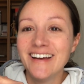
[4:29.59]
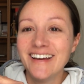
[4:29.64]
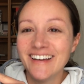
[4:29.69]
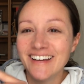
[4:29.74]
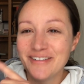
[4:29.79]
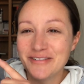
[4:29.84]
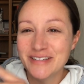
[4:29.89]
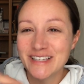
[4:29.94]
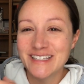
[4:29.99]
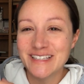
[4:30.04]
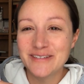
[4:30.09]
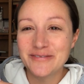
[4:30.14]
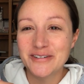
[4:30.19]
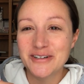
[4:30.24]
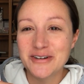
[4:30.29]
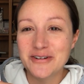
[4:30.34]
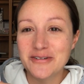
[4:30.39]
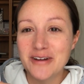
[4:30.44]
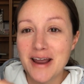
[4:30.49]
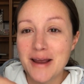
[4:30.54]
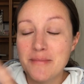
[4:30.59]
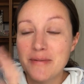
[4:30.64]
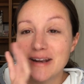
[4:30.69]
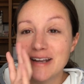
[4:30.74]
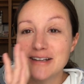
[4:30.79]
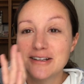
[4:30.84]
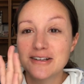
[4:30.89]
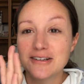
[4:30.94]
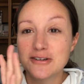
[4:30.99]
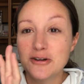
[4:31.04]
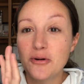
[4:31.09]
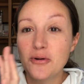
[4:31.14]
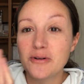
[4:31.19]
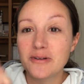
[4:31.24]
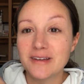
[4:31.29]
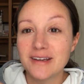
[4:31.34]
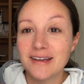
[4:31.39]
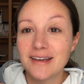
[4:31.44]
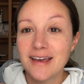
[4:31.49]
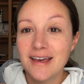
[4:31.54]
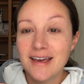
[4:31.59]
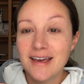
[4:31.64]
It was a different hooray, but it totally